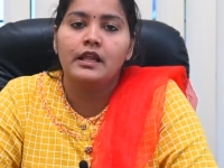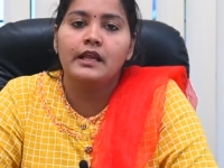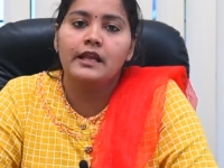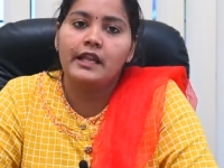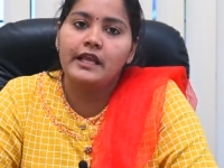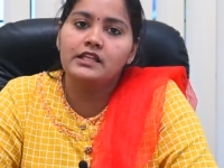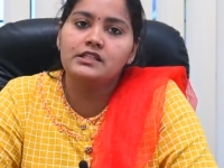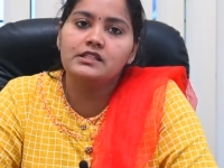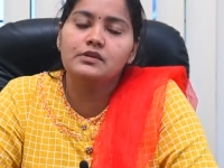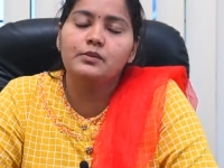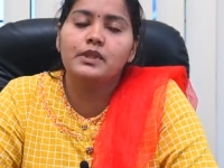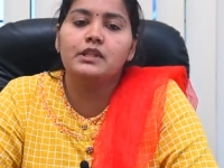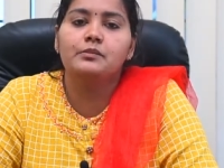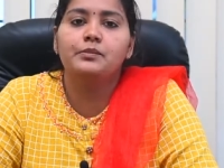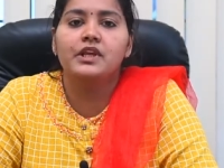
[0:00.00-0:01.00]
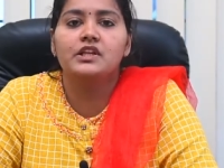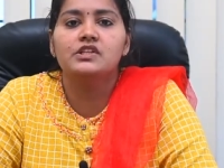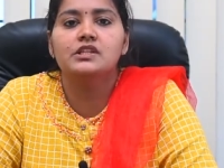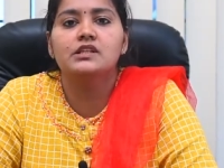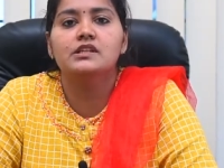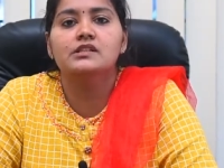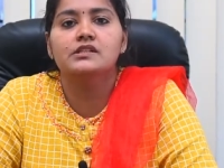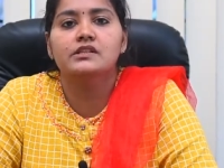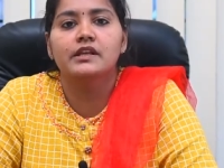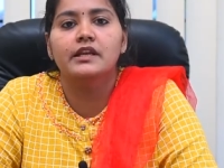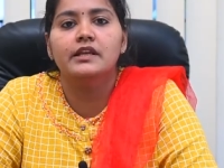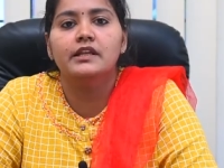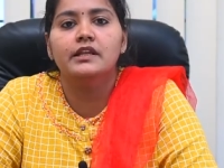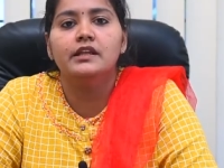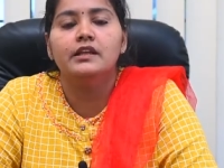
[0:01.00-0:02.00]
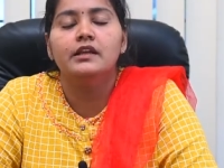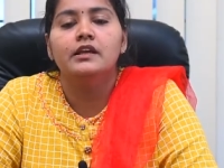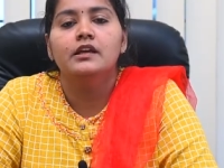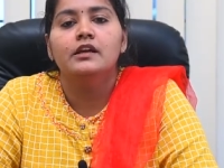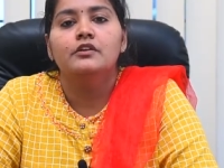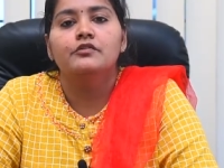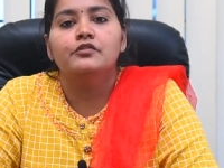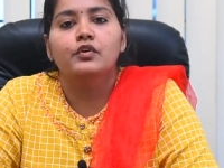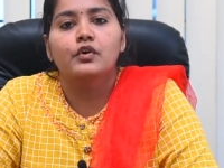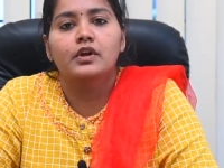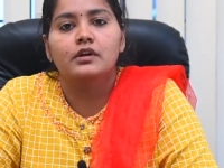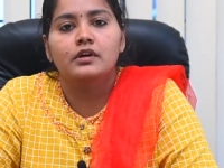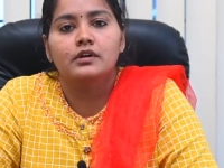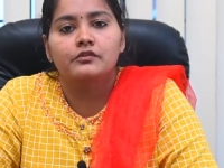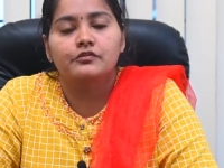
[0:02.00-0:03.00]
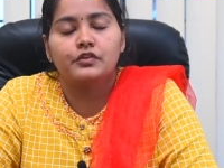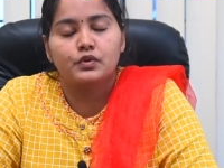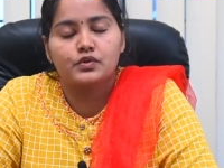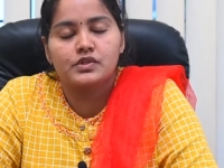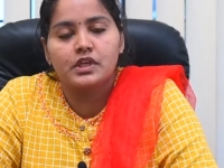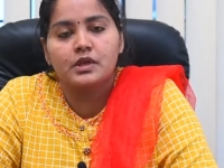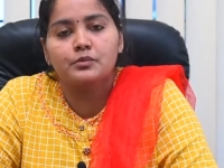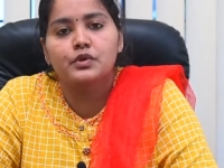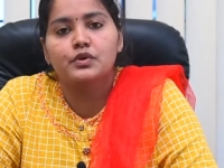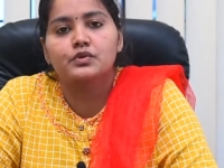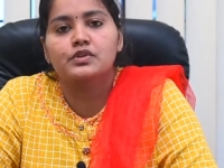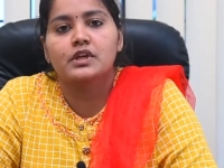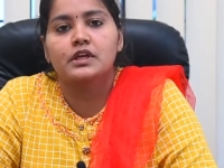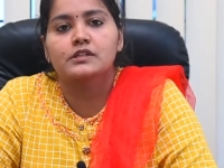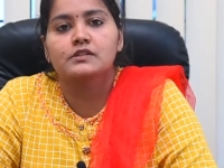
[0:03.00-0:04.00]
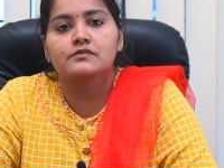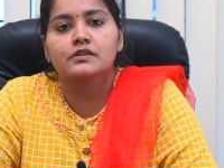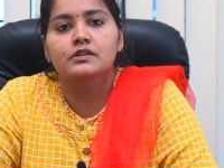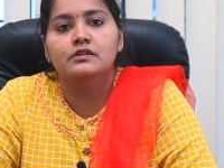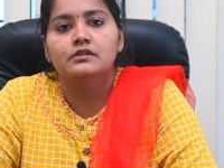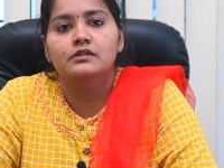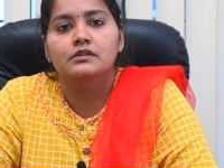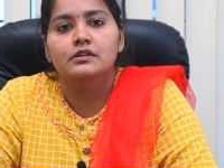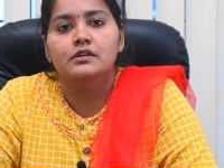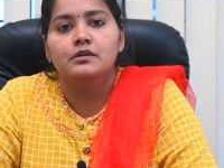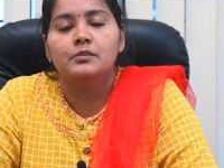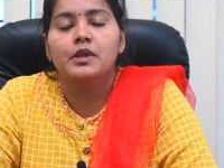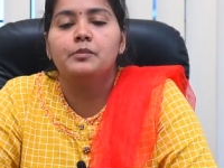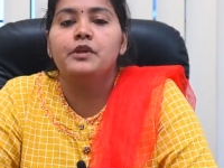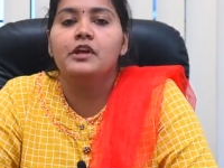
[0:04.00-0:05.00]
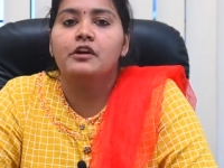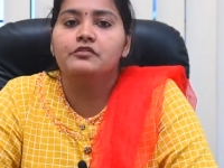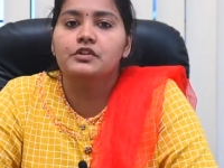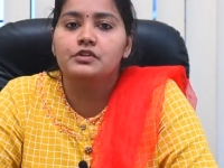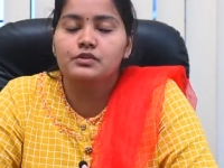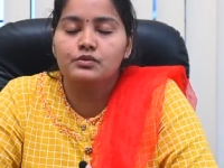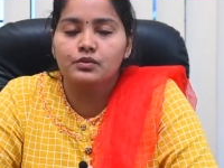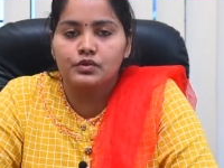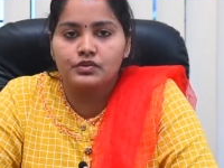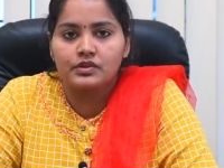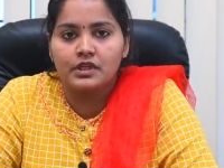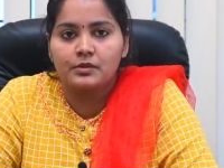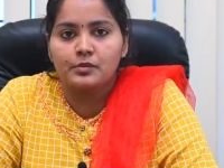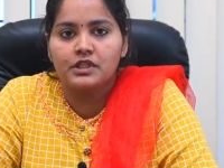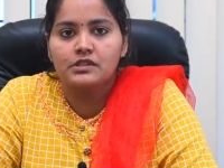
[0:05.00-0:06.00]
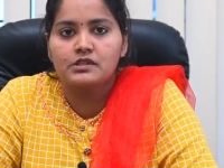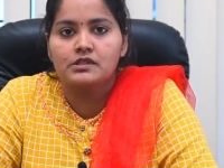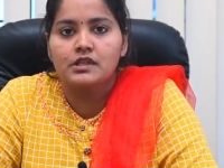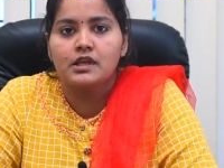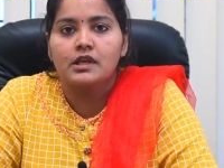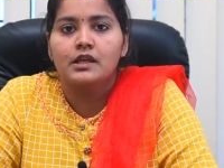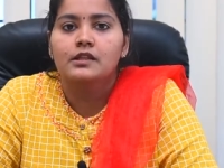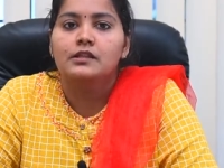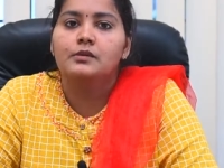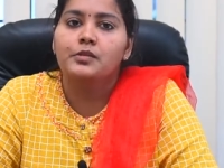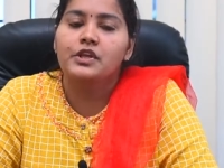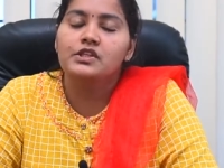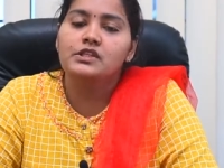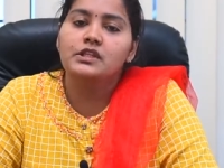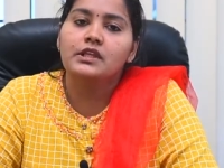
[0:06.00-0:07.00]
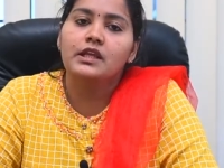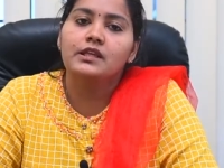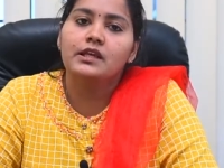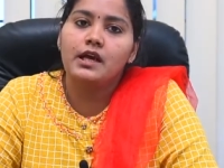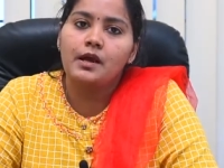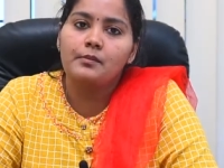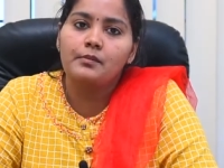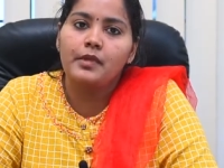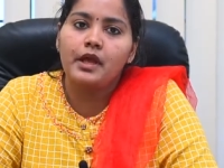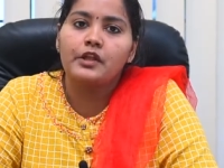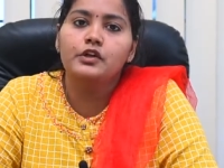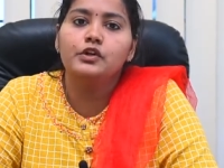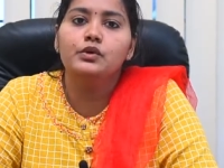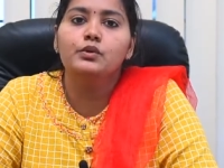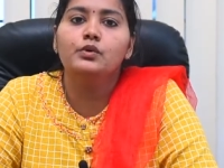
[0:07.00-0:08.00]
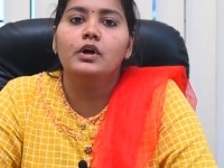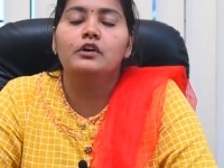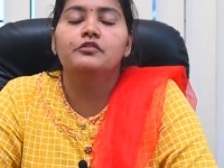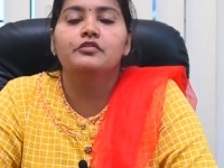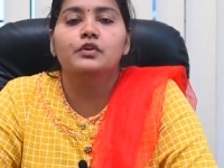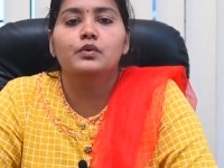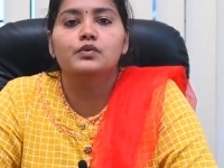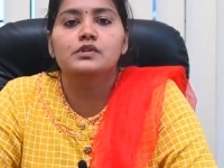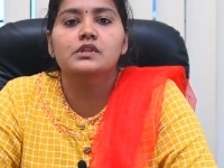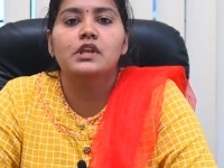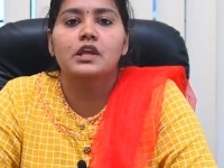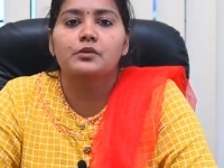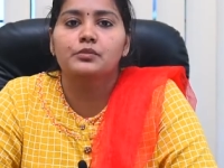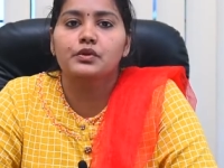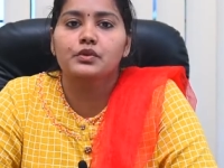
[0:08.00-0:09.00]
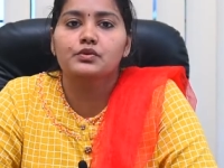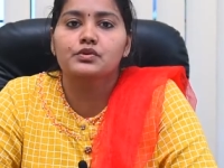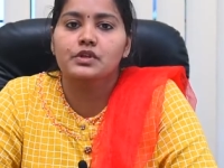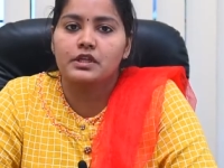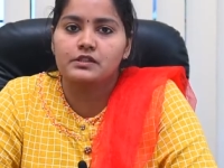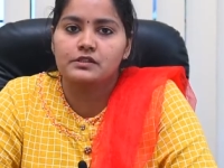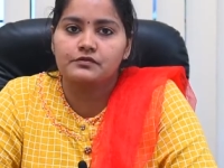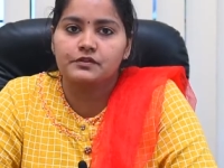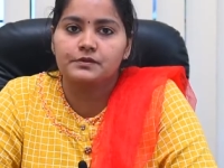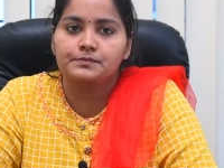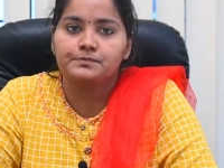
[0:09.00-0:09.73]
Later, when the patient is ready for a frozen embryo transfer, maybe after 2 or 3 months, the patient can come and do a frozen embryo transfer.